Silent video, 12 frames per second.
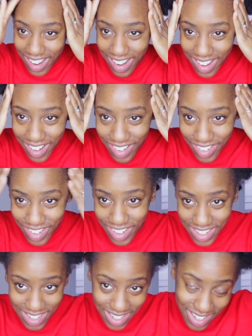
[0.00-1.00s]
Oh
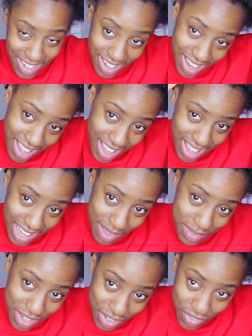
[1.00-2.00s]
gosh,
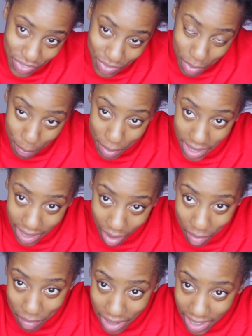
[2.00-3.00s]
let me just pick
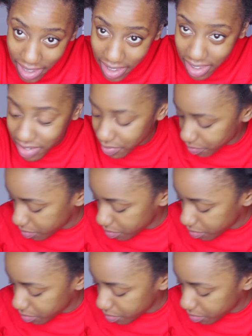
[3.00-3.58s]
out my hair.